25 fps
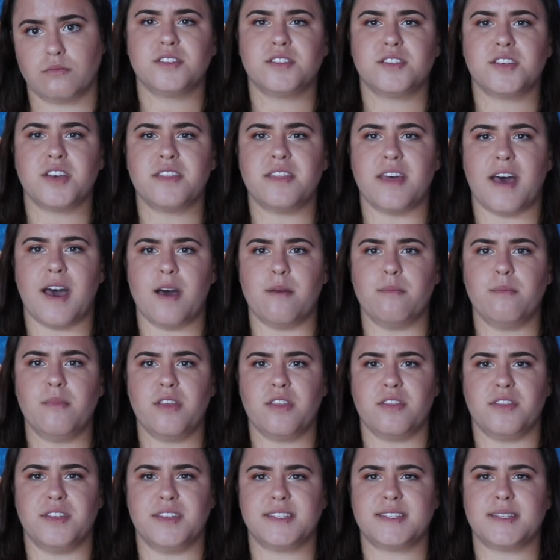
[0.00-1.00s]
To
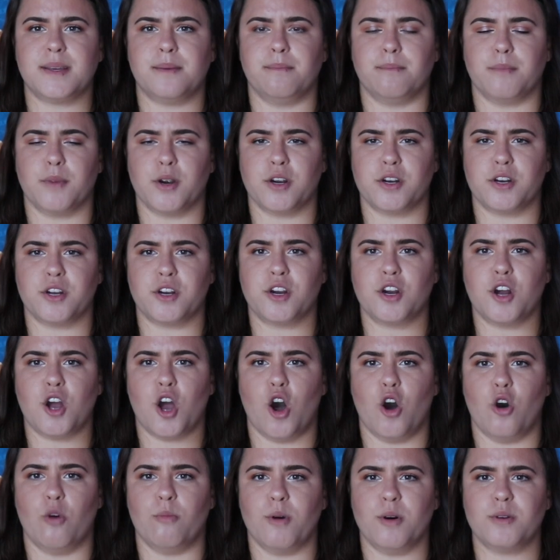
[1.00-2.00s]
them, this murder
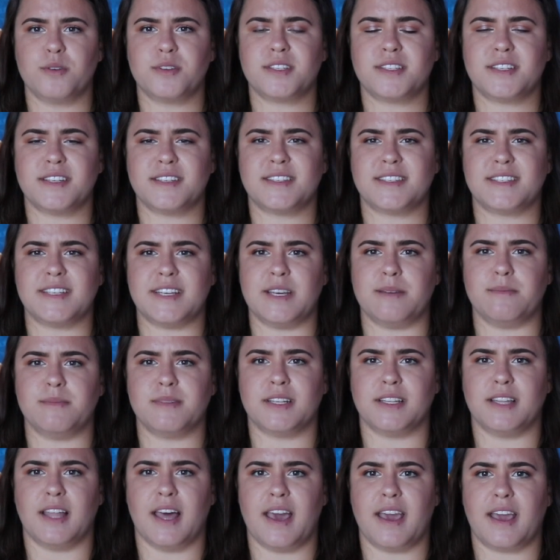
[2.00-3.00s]
almost seemed
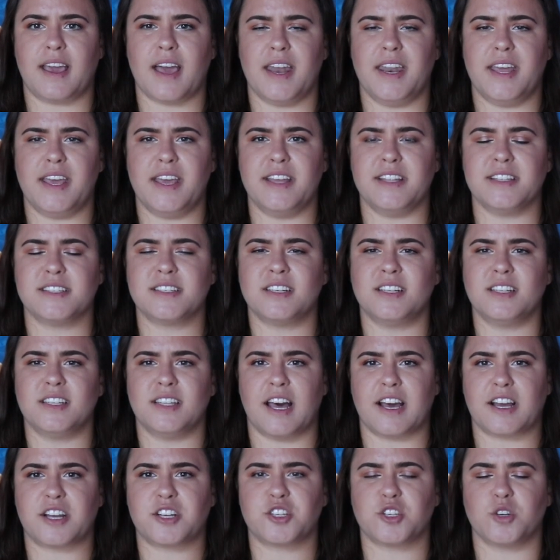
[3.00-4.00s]
like an
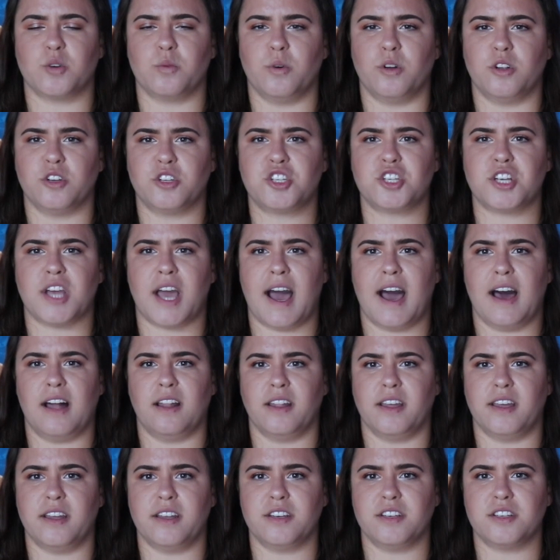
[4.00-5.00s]
intellectual
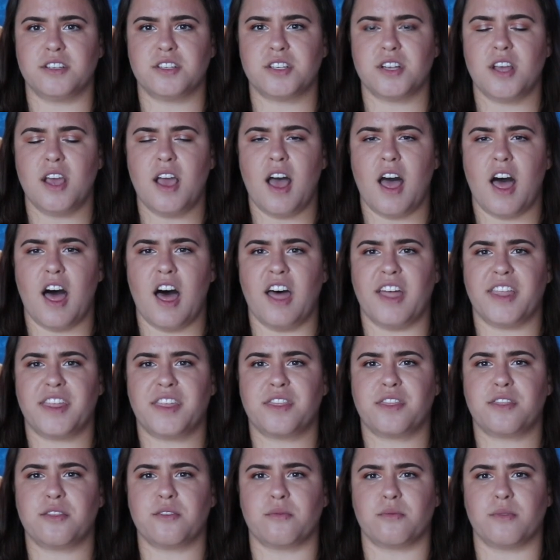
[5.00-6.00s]
challenge, a
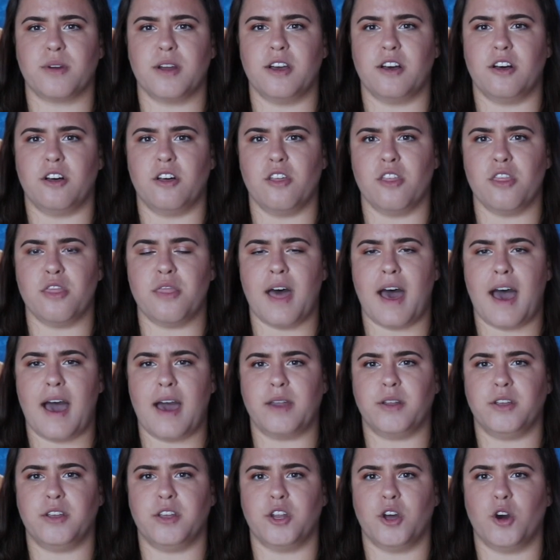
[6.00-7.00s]
thrill
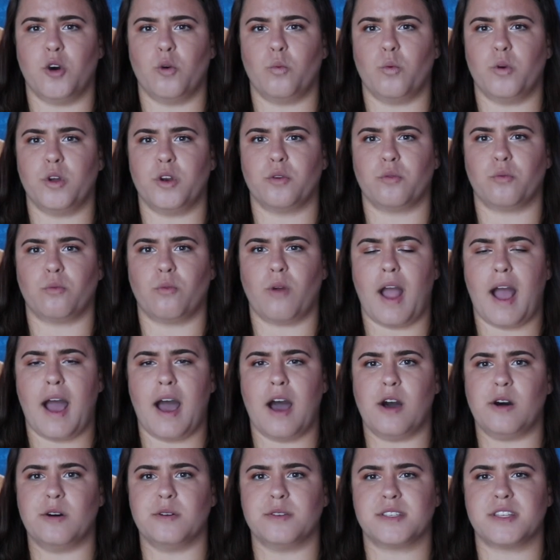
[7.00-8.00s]
that, would
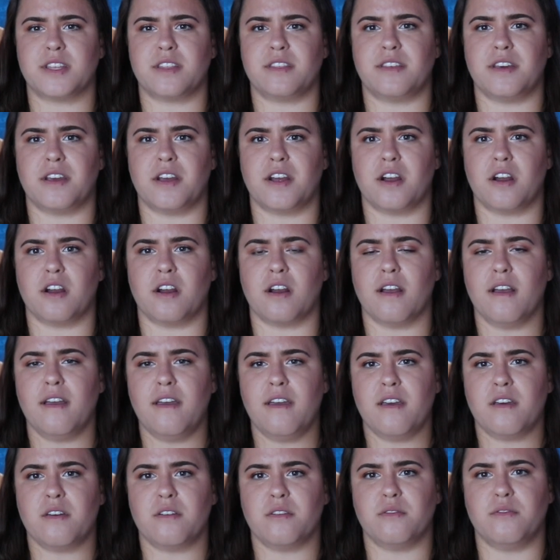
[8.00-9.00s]
rouse their
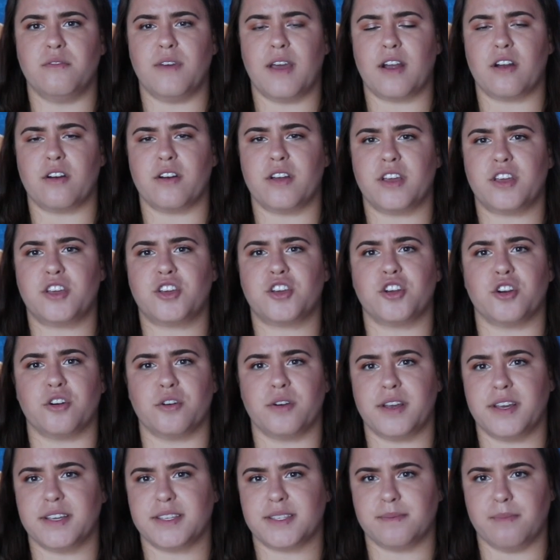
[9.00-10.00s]
very
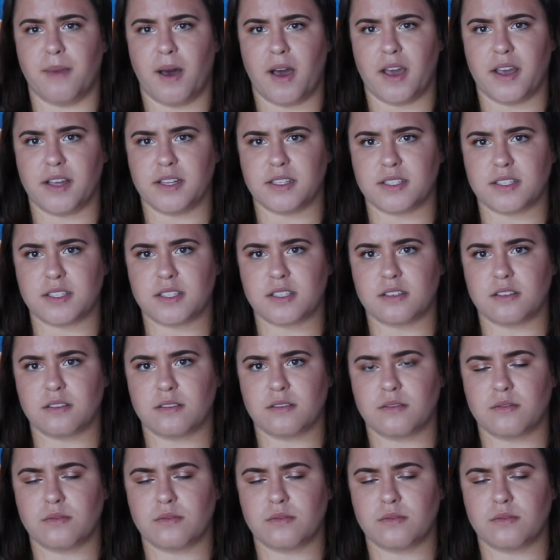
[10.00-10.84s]
curious minds.